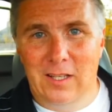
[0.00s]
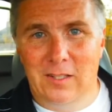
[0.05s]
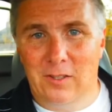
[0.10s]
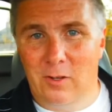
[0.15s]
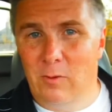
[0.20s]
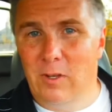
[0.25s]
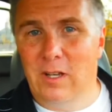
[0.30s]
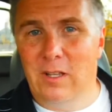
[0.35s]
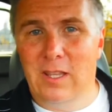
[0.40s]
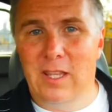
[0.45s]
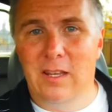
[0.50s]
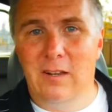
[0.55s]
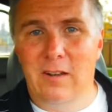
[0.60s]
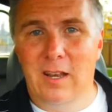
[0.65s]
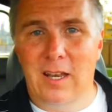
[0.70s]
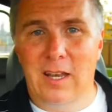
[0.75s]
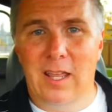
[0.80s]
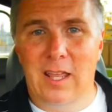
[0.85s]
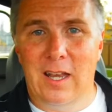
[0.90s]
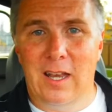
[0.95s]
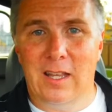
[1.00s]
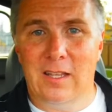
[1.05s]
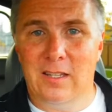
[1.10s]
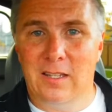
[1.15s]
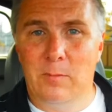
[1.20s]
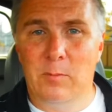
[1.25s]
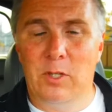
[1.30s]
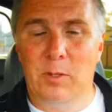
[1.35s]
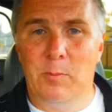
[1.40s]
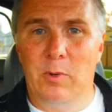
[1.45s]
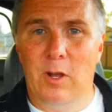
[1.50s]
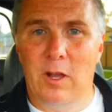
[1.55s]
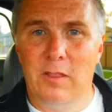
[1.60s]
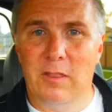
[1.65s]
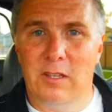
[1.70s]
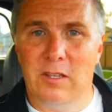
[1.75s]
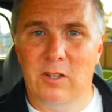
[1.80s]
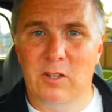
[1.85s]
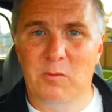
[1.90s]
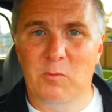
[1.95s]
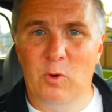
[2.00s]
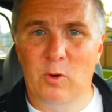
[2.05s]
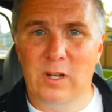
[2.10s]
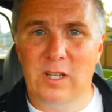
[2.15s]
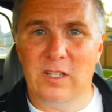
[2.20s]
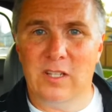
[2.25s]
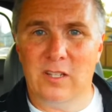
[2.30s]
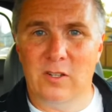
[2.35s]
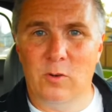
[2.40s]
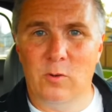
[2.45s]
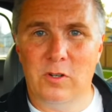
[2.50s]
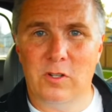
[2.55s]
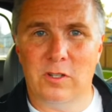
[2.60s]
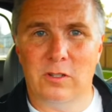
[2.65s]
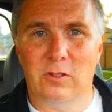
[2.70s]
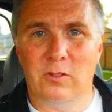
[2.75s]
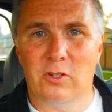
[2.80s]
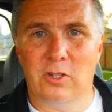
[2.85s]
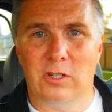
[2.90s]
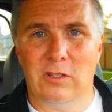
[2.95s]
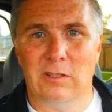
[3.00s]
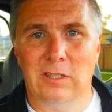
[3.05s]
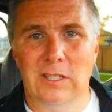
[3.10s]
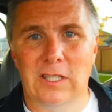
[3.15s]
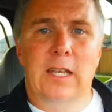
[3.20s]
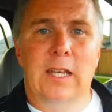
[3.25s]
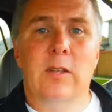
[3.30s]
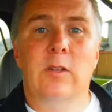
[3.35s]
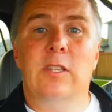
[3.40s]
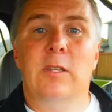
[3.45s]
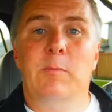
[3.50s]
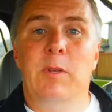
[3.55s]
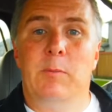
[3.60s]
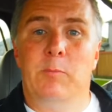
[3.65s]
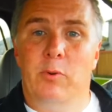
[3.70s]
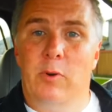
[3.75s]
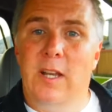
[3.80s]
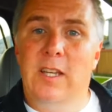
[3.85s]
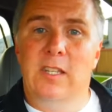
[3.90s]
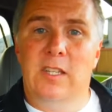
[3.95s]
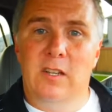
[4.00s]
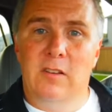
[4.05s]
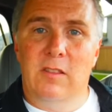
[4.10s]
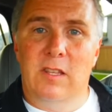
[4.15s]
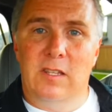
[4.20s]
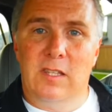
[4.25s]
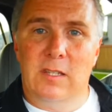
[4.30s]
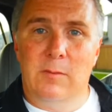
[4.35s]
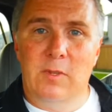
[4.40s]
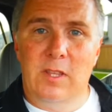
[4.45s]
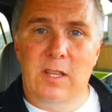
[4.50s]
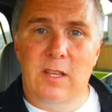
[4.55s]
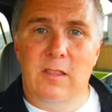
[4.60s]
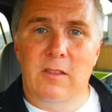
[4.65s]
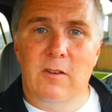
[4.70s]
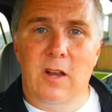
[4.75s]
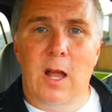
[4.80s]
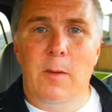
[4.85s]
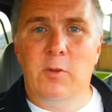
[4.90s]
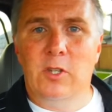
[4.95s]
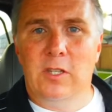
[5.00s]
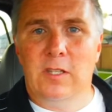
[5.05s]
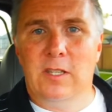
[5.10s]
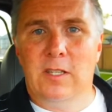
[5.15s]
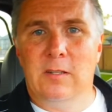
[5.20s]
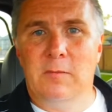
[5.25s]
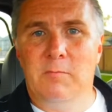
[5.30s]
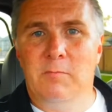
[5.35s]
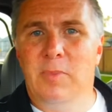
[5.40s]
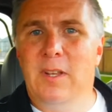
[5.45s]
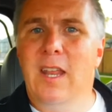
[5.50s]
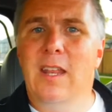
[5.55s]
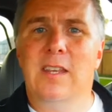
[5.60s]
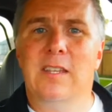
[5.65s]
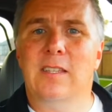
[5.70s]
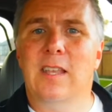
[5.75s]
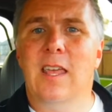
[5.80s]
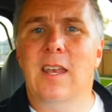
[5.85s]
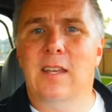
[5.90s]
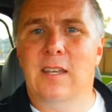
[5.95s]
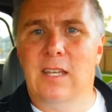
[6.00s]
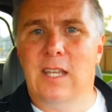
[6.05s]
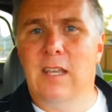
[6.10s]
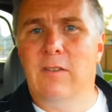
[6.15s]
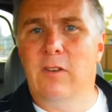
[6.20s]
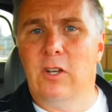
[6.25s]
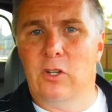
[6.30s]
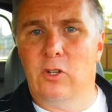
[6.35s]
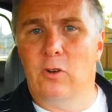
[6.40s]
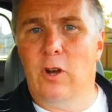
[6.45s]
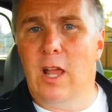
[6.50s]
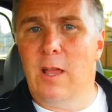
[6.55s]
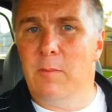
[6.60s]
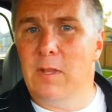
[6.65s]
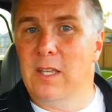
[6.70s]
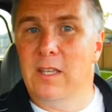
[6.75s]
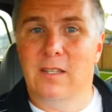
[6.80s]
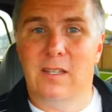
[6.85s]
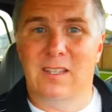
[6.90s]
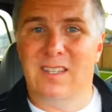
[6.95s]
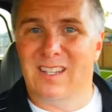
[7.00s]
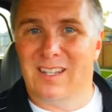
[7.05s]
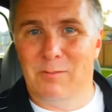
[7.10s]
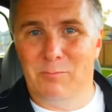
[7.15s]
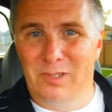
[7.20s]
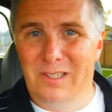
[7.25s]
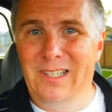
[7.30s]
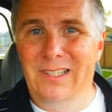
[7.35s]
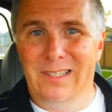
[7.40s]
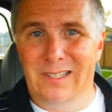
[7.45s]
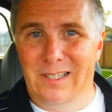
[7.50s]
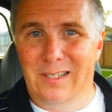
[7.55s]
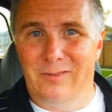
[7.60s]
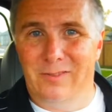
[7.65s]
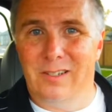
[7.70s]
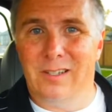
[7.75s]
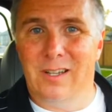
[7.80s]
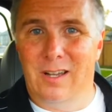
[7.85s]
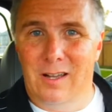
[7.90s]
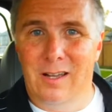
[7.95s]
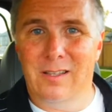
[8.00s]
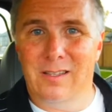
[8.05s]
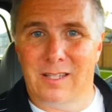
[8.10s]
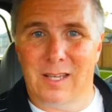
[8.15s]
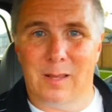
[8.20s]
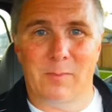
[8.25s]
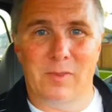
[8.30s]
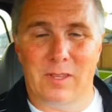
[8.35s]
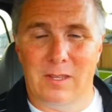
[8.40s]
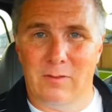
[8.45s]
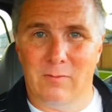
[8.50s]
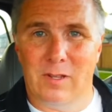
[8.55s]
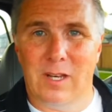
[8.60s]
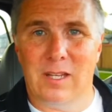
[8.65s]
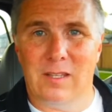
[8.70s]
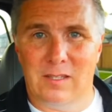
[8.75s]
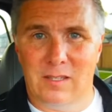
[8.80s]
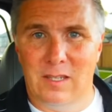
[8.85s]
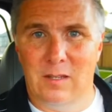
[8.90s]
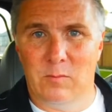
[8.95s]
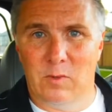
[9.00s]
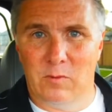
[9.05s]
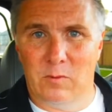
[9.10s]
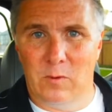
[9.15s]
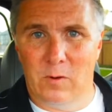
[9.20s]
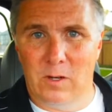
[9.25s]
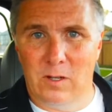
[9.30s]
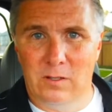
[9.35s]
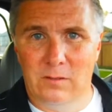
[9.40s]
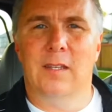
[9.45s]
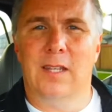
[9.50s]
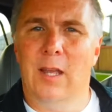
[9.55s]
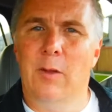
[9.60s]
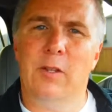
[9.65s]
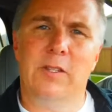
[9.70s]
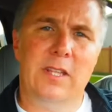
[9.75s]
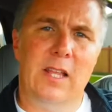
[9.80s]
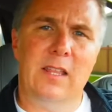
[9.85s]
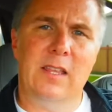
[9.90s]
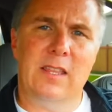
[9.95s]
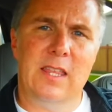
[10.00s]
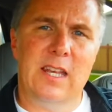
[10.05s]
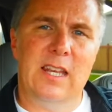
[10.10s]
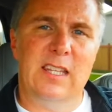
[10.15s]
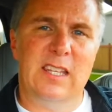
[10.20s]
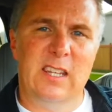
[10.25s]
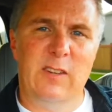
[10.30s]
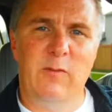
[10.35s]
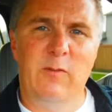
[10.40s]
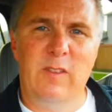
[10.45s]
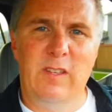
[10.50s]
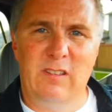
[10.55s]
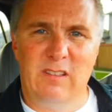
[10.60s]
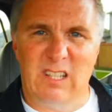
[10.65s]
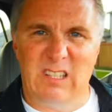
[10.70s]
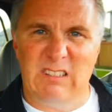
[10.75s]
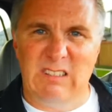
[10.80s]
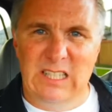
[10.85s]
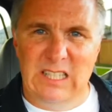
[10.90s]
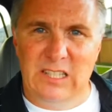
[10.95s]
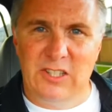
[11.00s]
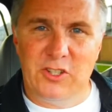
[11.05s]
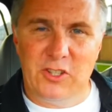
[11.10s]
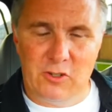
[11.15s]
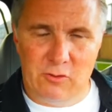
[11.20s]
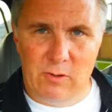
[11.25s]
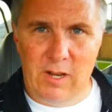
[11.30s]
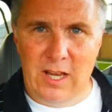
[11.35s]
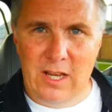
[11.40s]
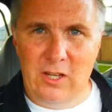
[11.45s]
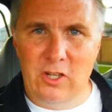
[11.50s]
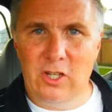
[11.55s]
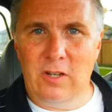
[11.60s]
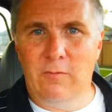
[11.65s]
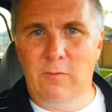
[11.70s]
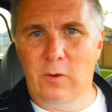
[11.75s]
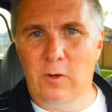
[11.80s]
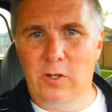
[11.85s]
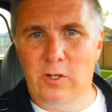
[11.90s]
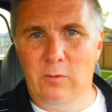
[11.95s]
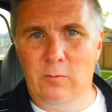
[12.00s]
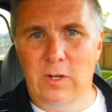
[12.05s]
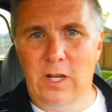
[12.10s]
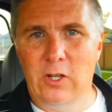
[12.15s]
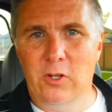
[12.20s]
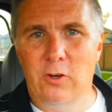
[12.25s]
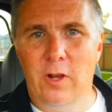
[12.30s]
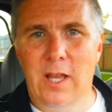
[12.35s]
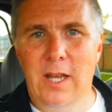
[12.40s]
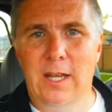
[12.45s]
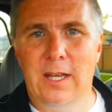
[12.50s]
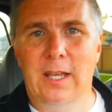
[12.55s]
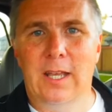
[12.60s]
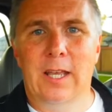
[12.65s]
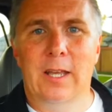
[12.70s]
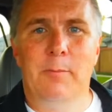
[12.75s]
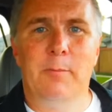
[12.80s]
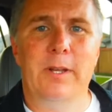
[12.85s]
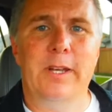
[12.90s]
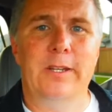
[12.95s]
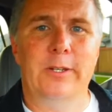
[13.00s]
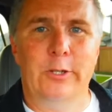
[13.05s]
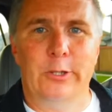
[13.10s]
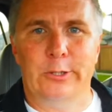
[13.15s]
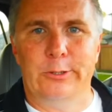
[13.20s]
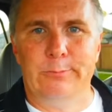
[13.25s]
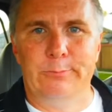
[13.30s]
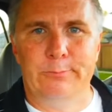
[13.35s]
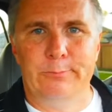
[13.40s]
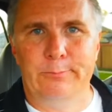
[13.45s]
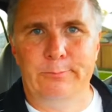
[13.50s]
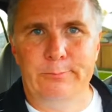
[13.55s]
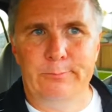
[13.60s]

So I went on the internet and I stumbled upon the Good Morning Snore solution. It's a bit pricier than some of the other options, but I decided to give it a try because it's a completely different concept than what I'd seen before. Now I'll tell you that it did feel a little strange at first when I tried it, but it took